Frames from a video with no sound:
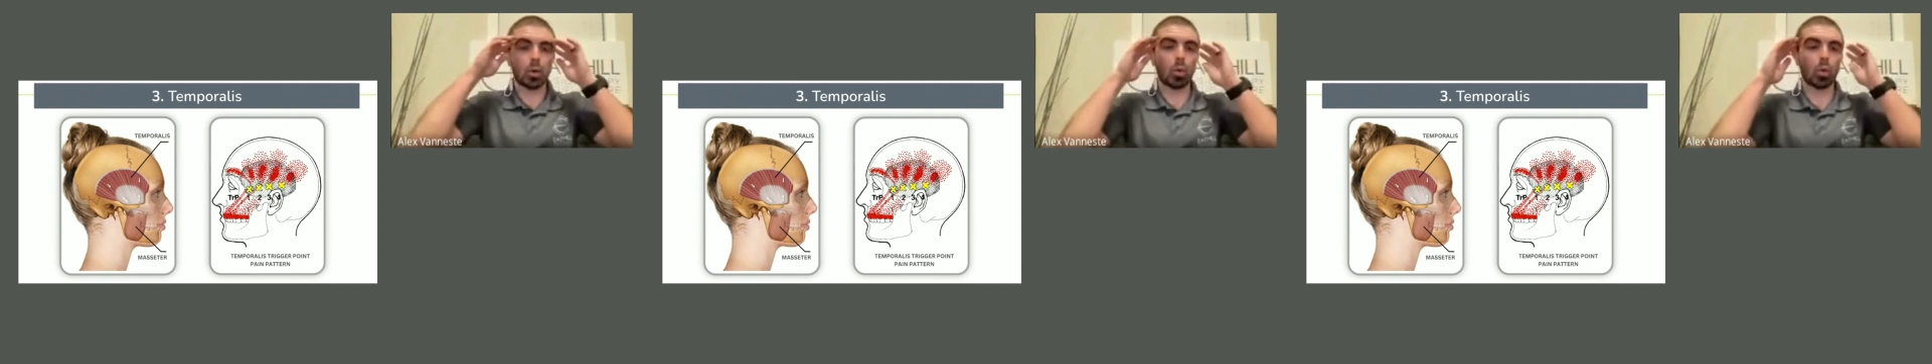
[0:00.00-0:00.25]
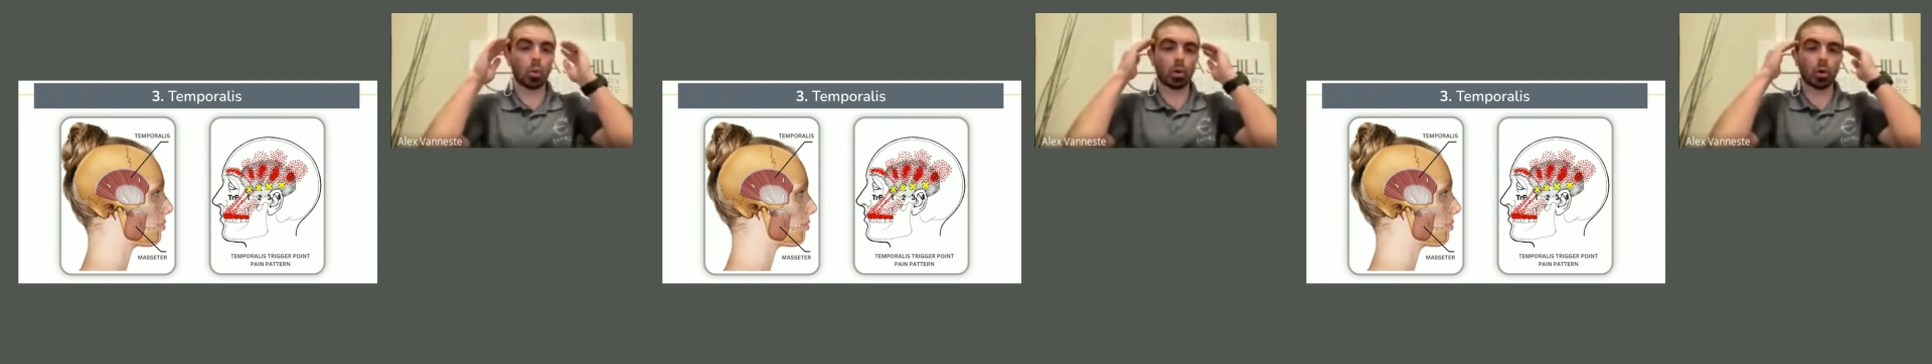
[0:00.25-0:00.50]

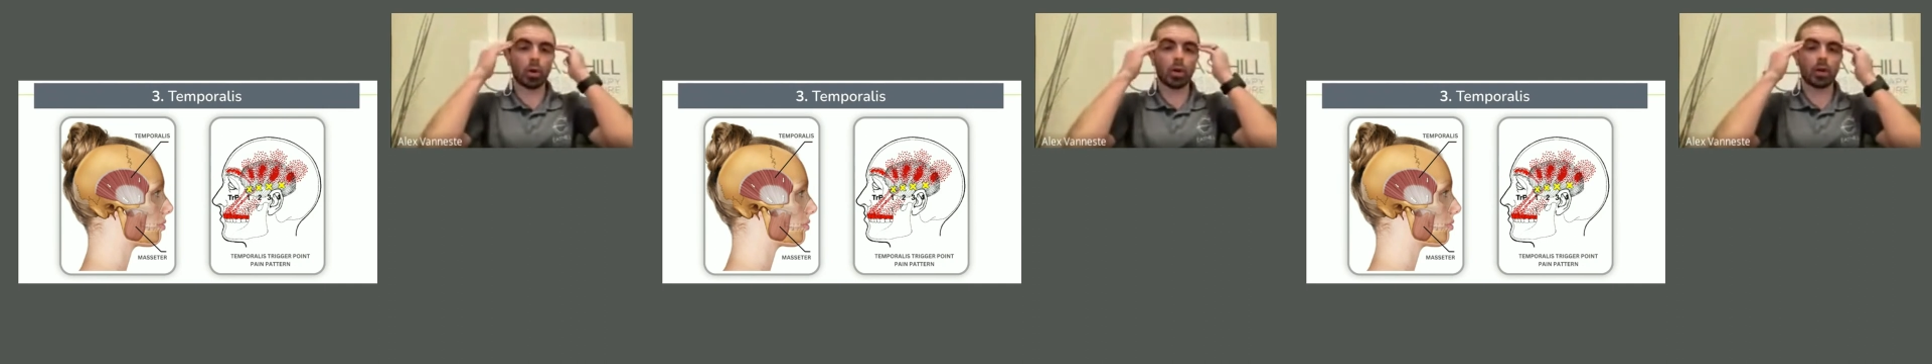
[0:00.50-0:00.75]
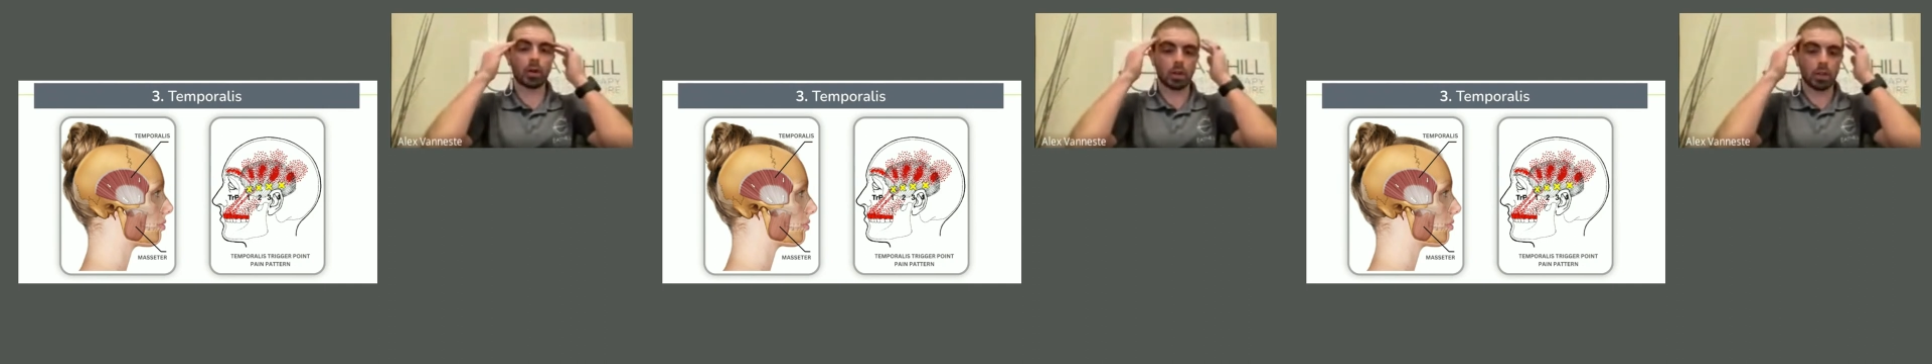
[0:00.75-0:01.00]
or
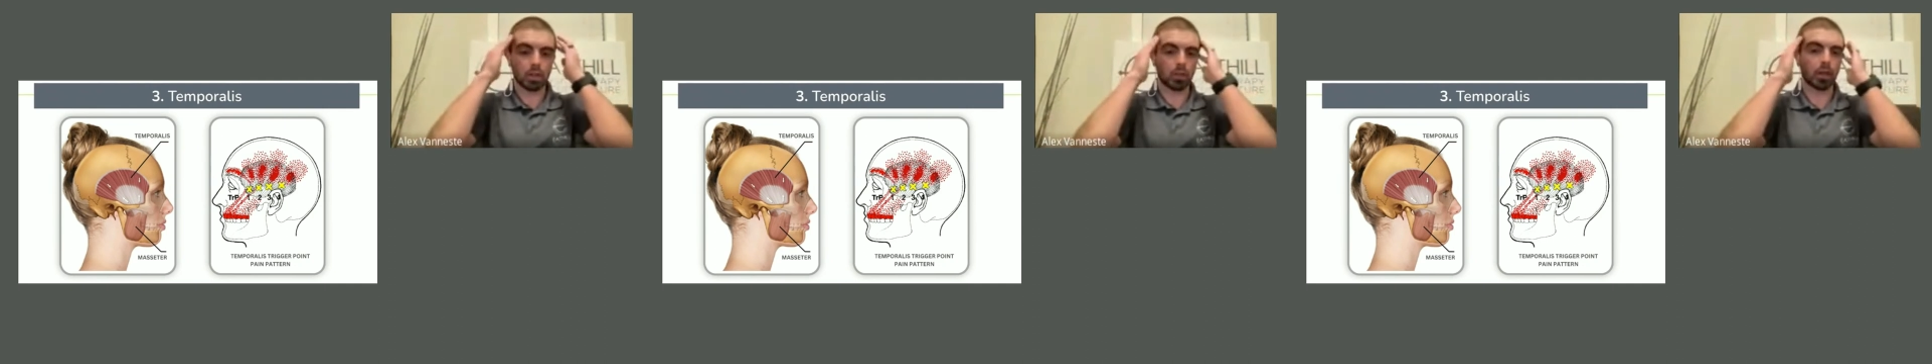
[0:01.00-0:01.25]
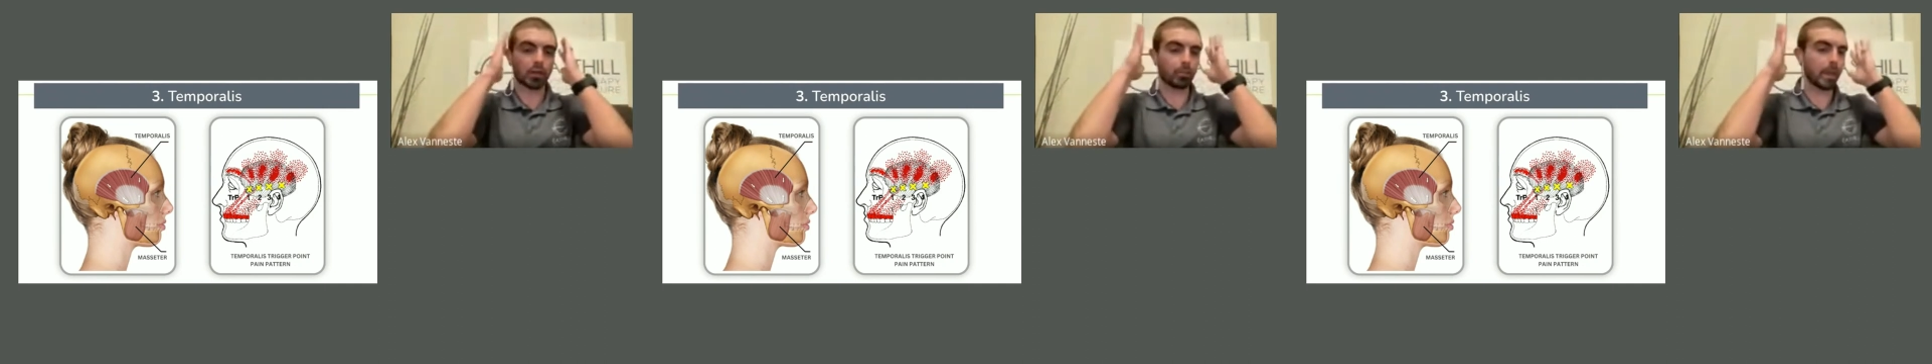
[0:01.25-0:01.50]
a
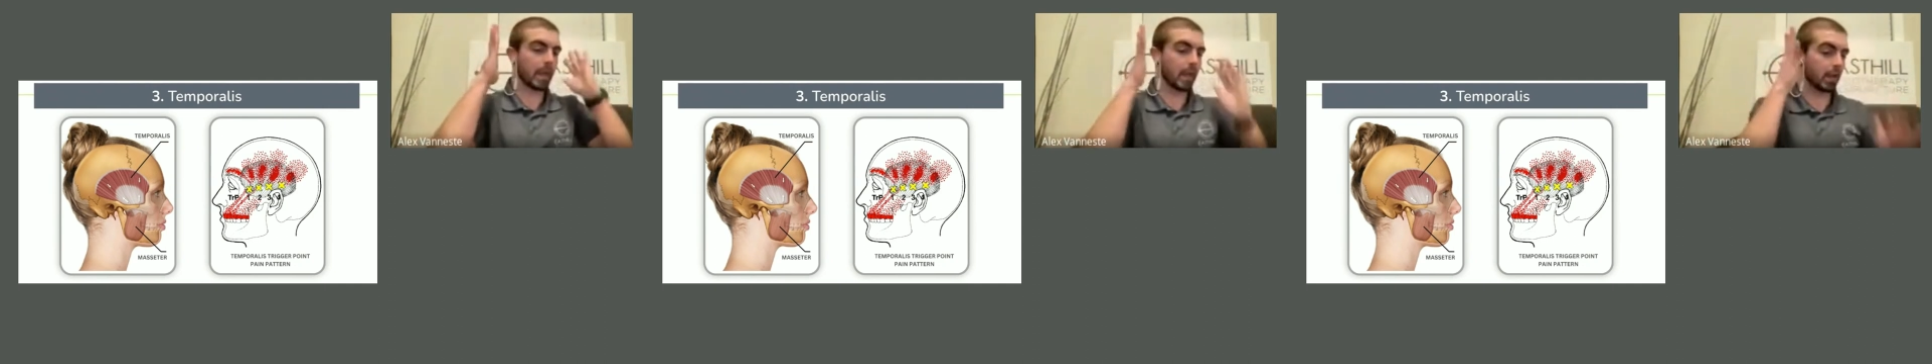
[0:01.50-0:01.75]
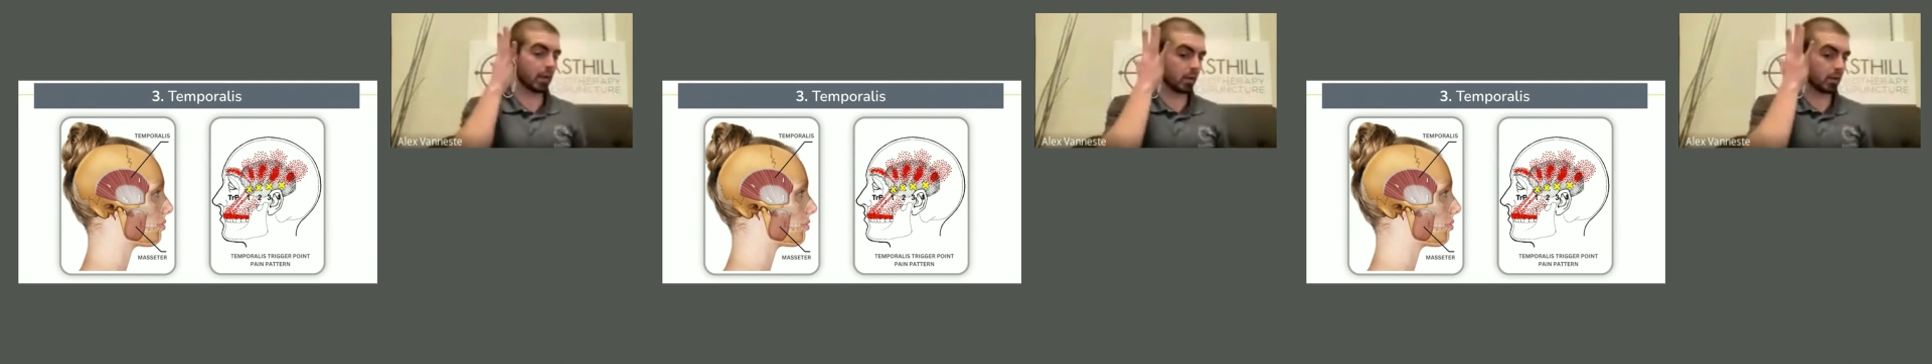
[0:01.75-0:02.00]
lot of
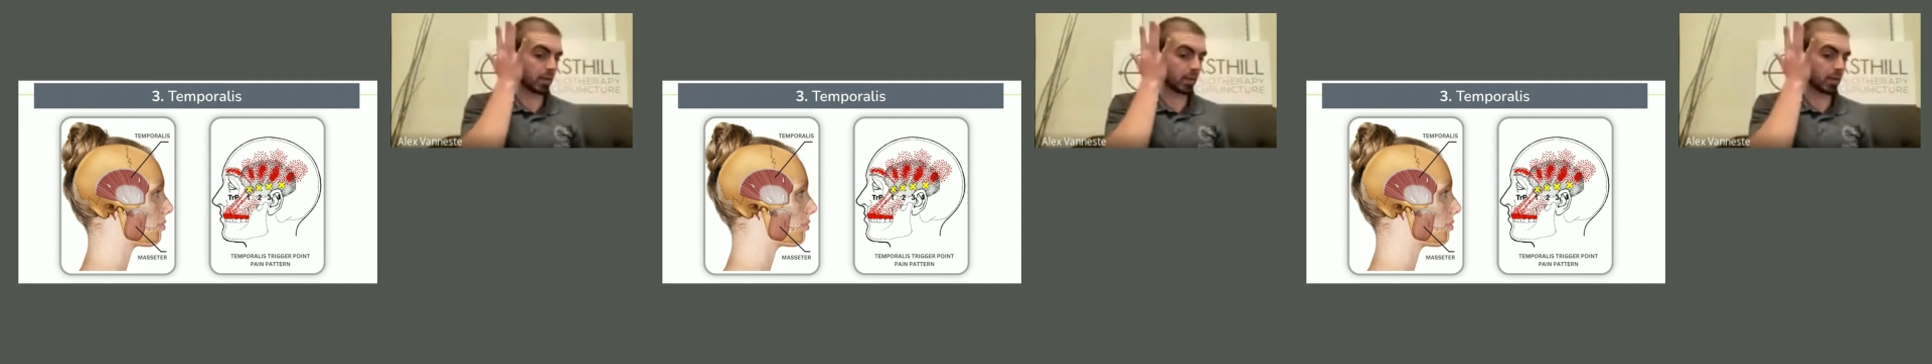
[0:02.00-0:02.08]
pain